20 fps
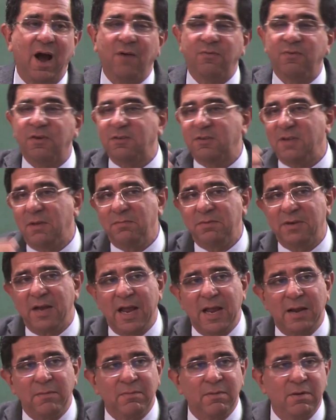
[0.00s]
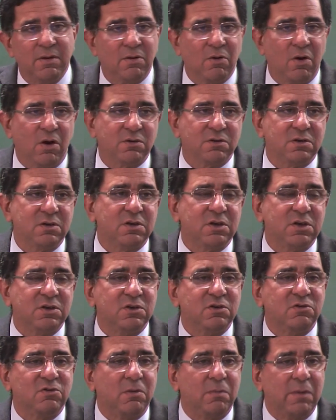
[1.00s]
After some time,
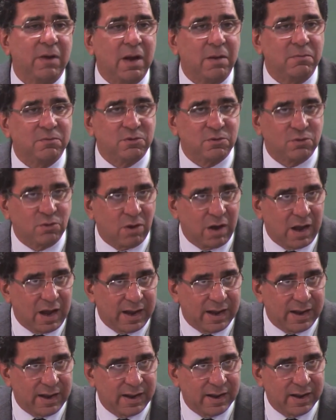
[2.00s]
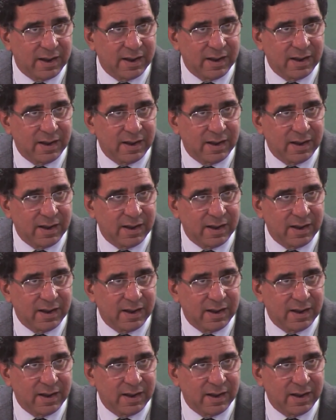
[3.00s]
concentrations will become so high.